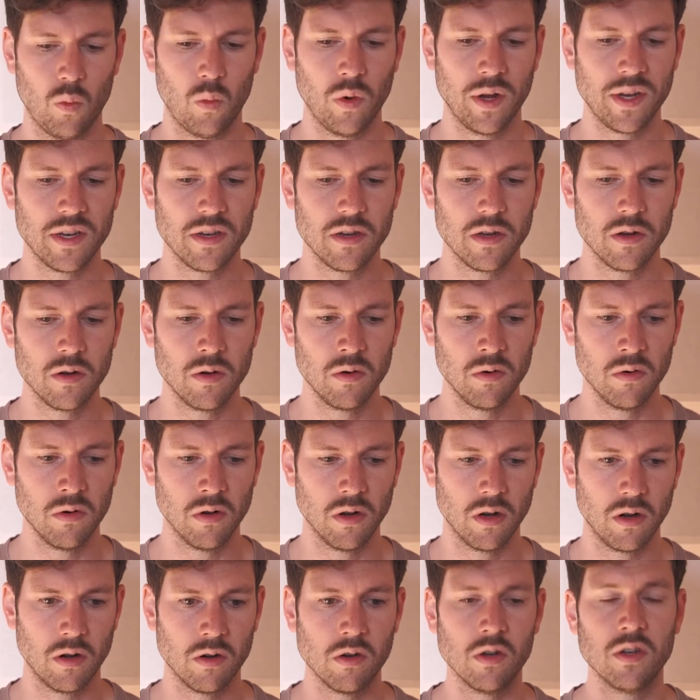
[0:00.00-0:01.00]
When you
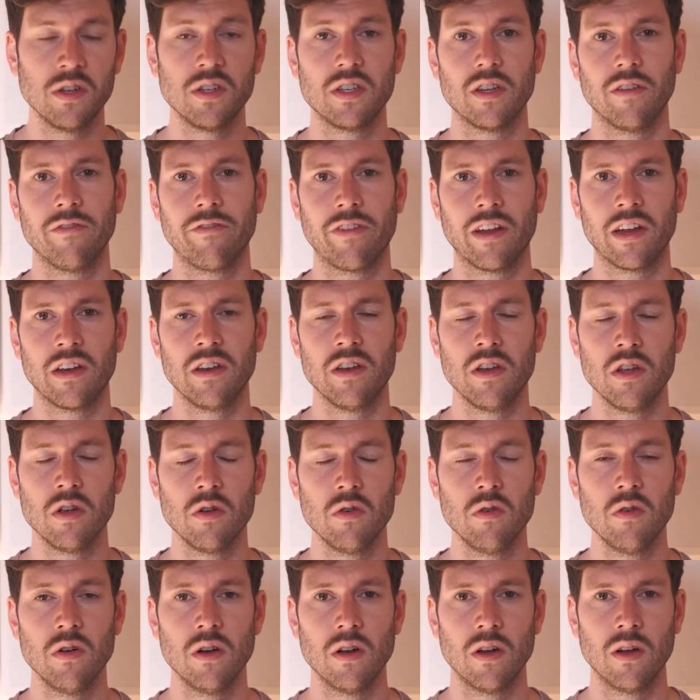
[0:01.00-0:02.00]
learn something
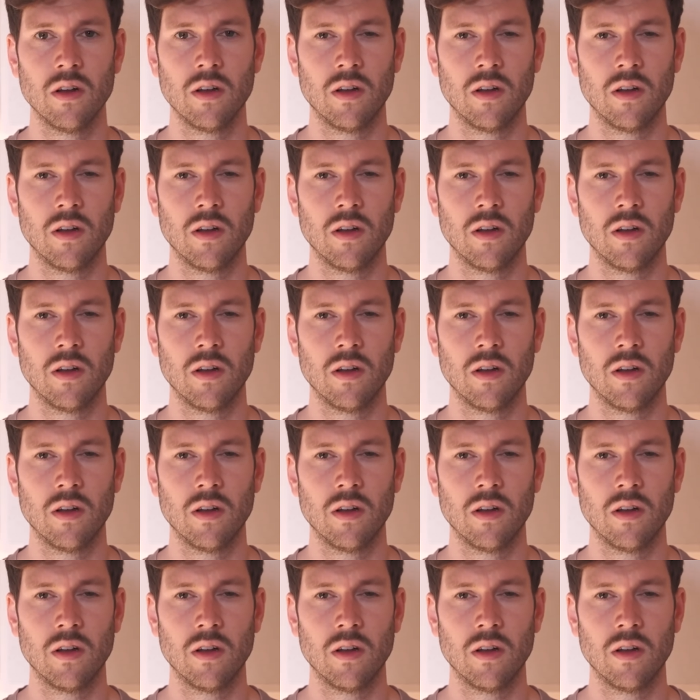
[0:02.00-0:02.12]
new